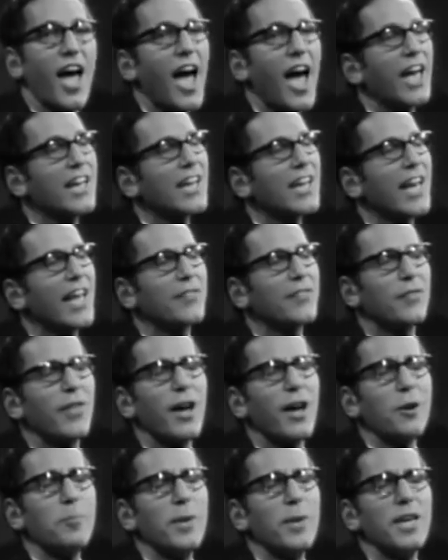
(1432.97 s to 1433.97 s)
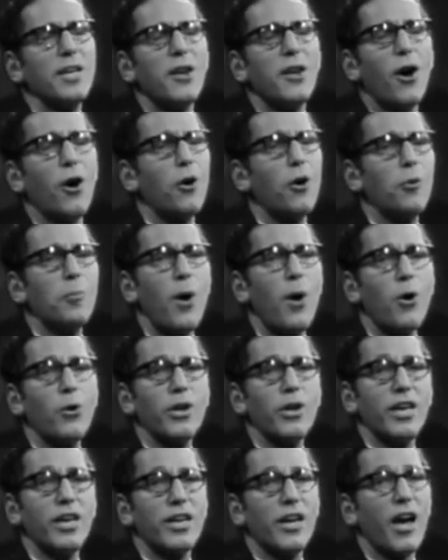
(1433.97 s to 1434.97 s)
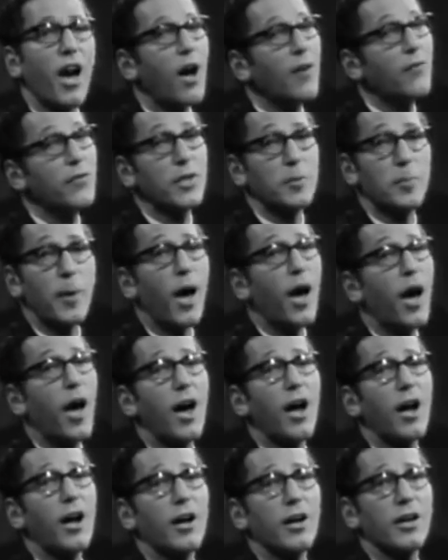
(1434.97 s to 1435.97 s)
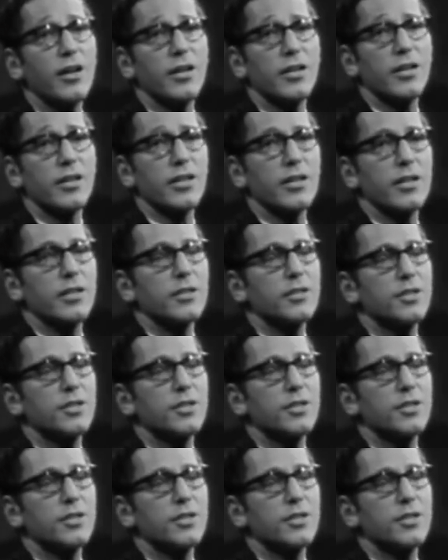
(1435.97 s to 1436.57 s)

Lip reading: and let there be no moaning of the bar.